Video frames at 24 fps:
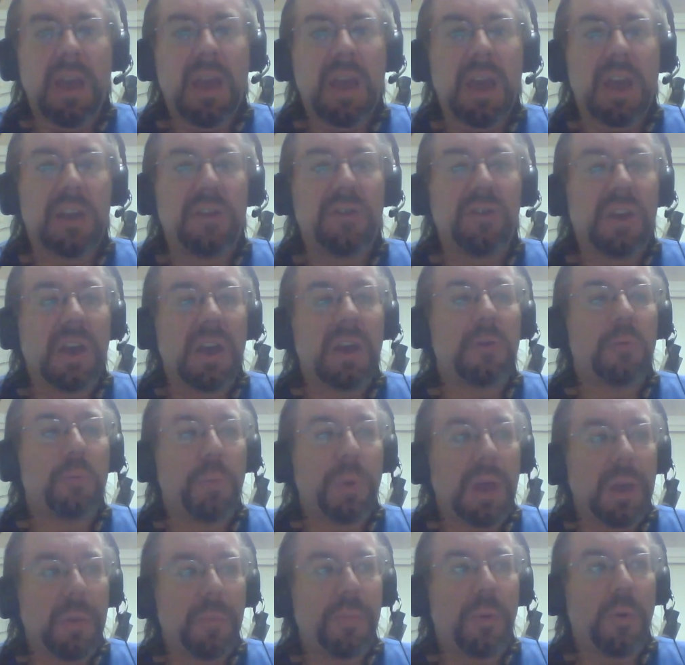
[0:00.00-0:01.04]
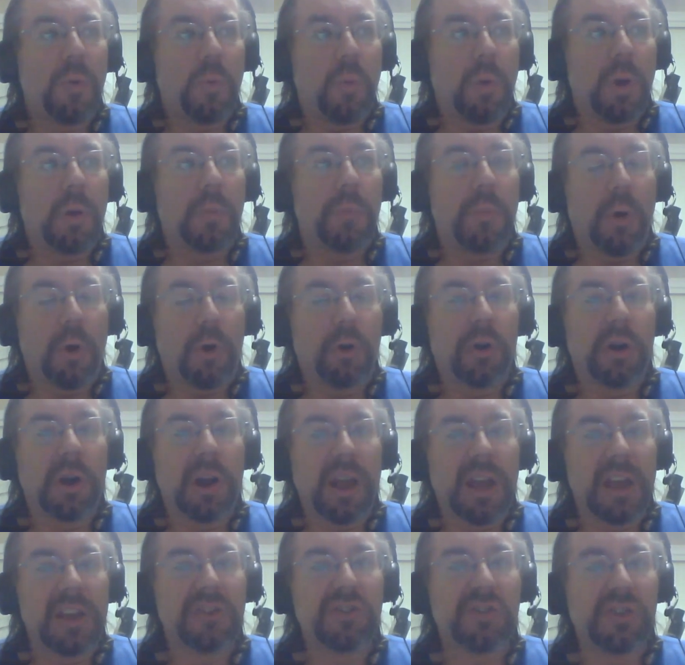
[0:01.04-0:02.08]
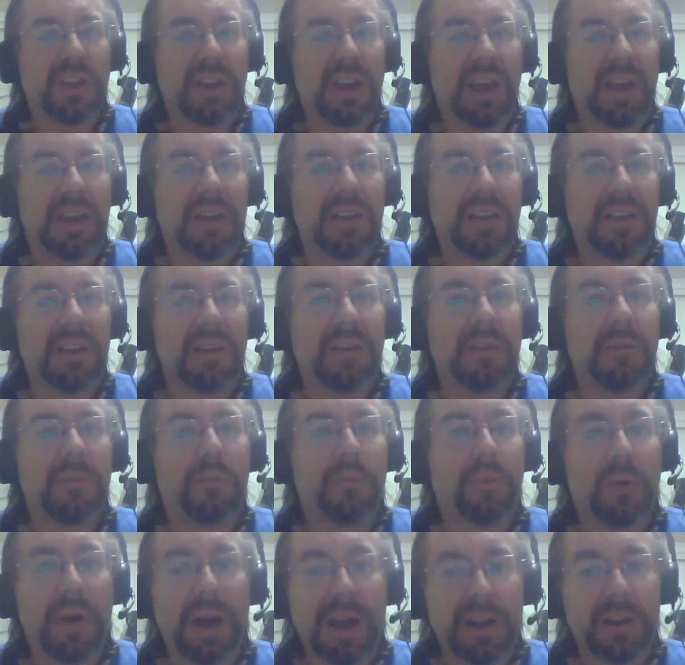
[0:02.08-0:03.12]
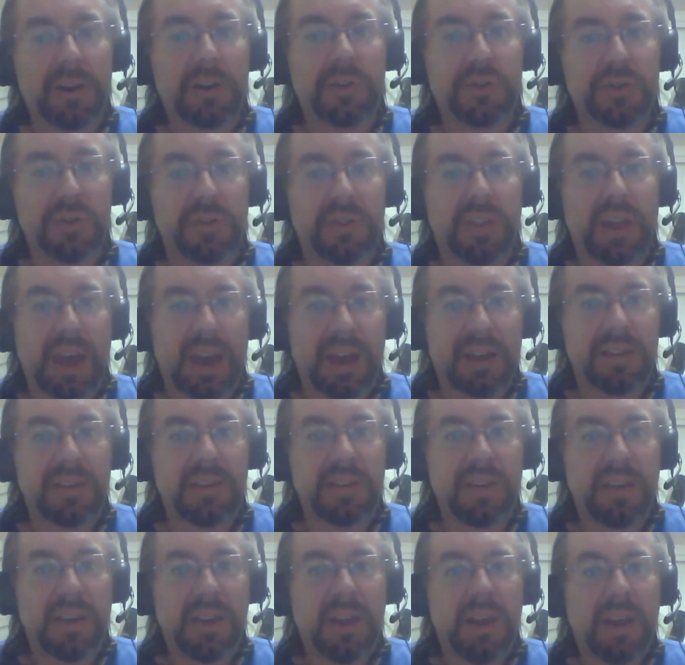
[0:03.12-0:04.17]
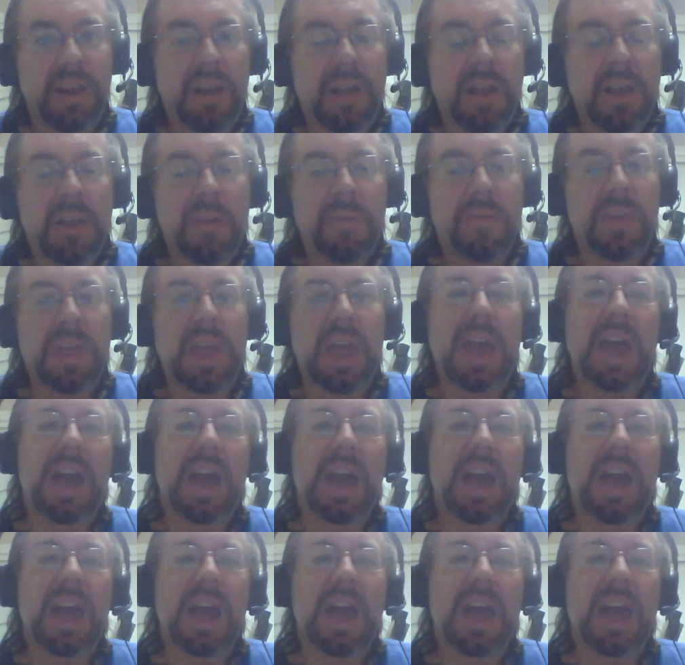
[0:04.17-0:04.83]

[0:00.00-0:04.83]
and yet people were more educated prior to that. They